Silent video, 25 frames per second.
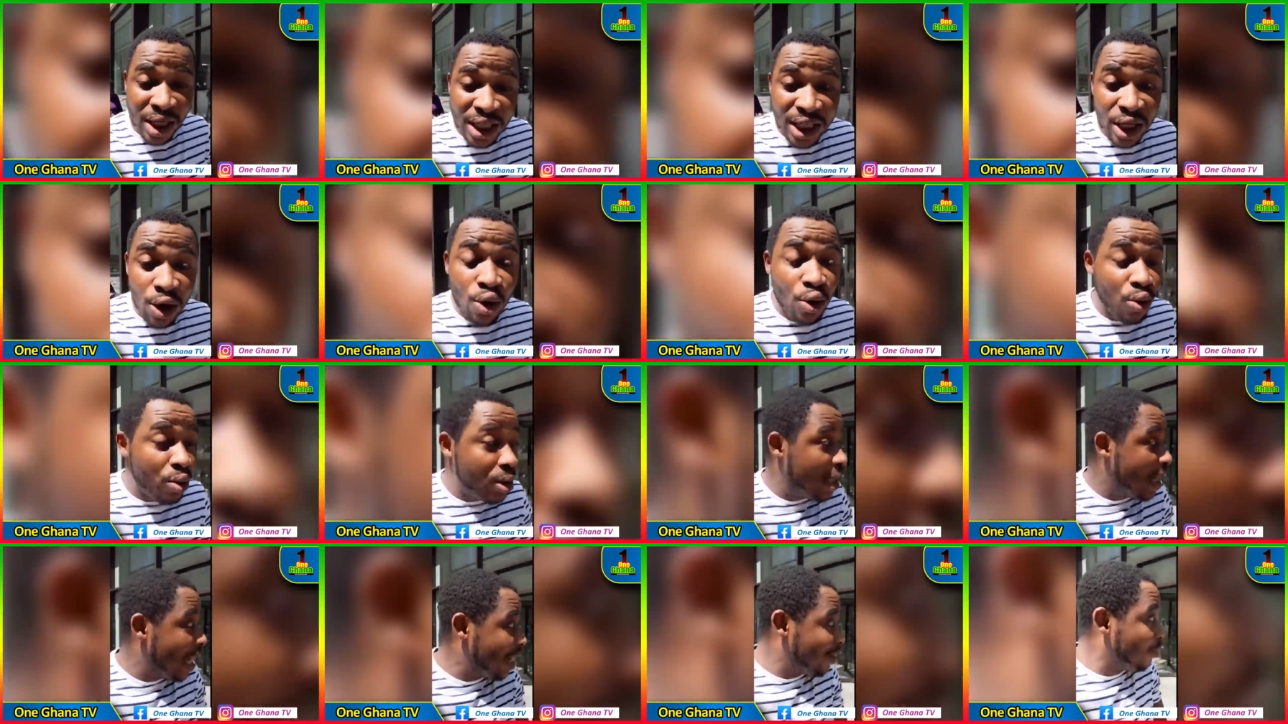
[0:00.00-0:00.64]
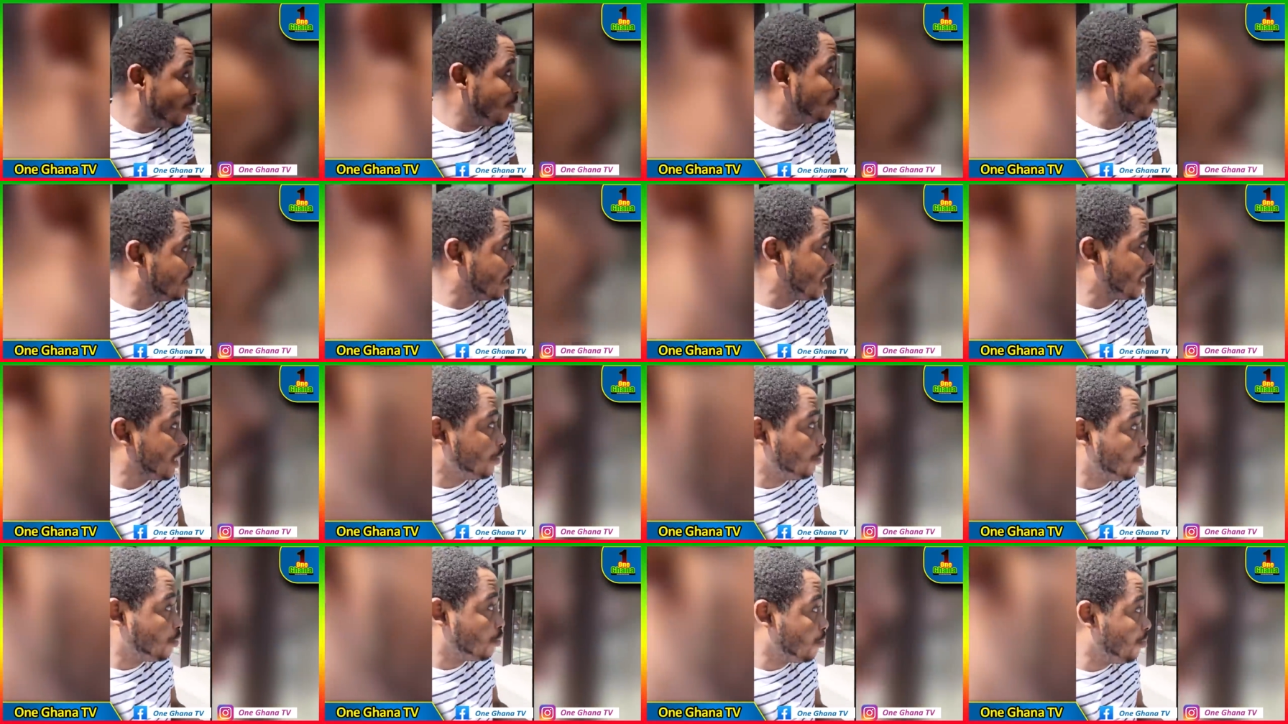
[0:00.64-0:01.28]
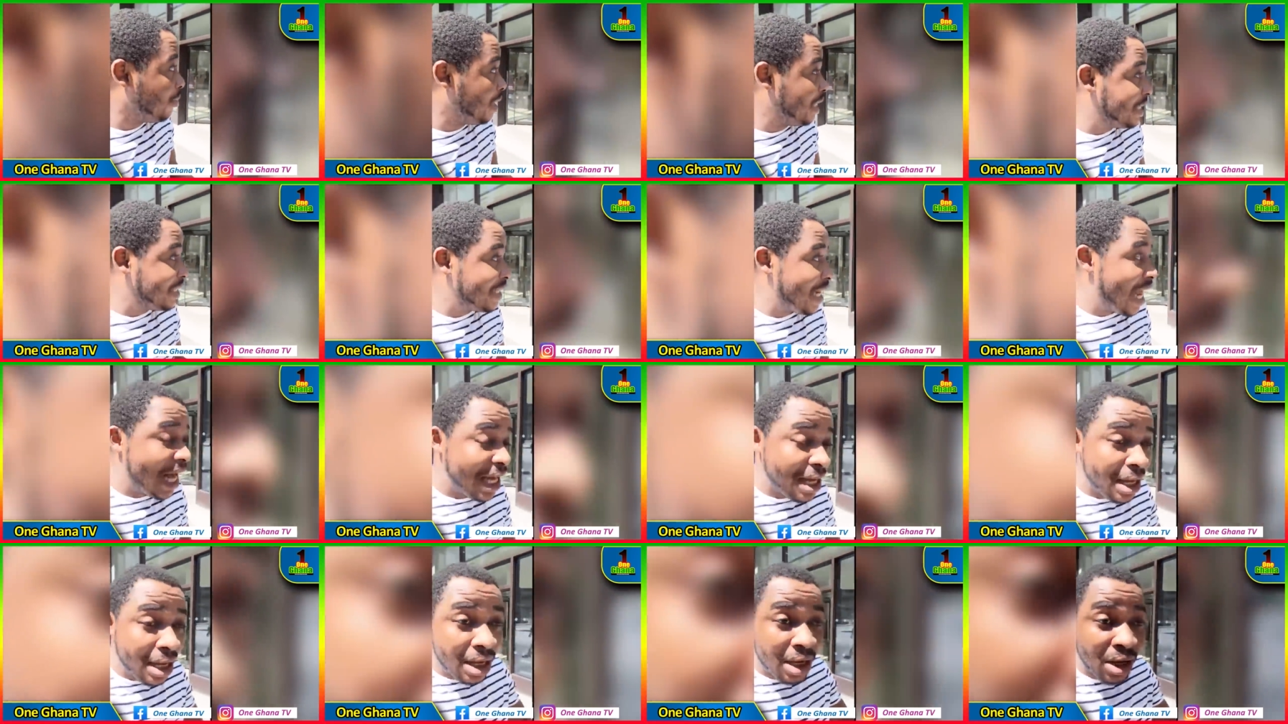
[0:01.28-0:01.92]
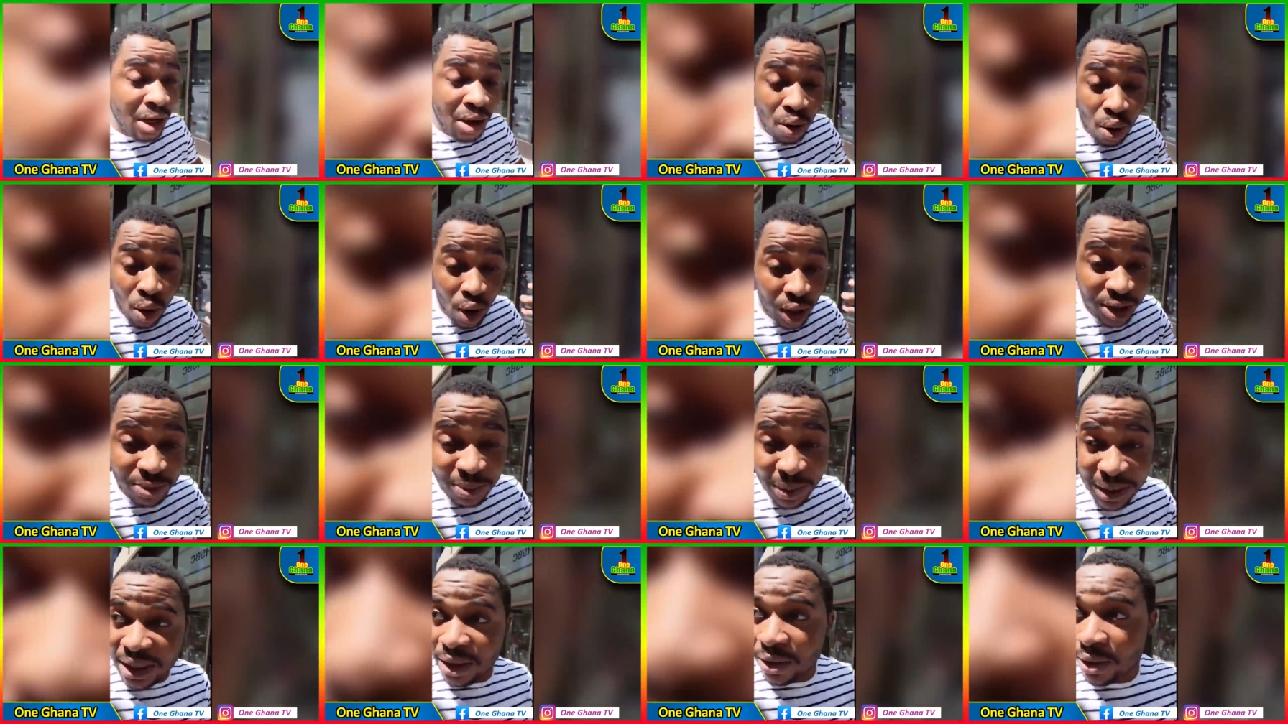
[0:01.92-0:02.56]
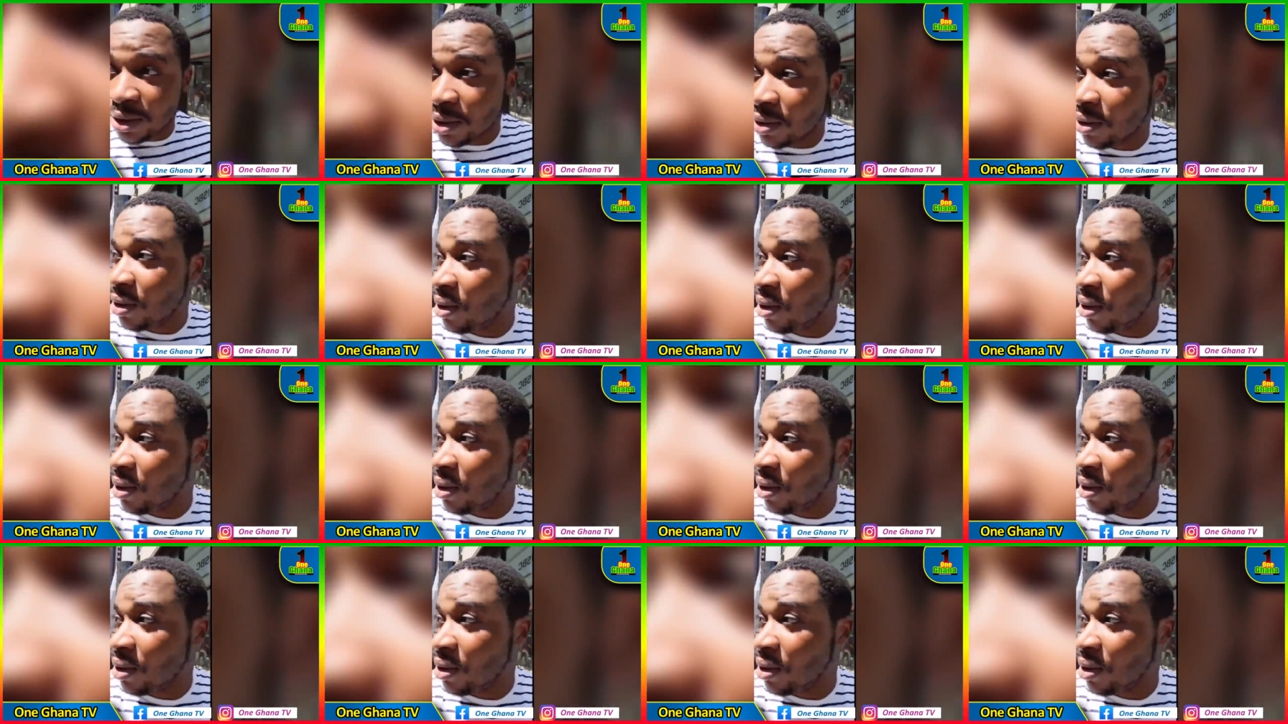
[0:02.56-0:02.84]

They are going to take you to mental hospital.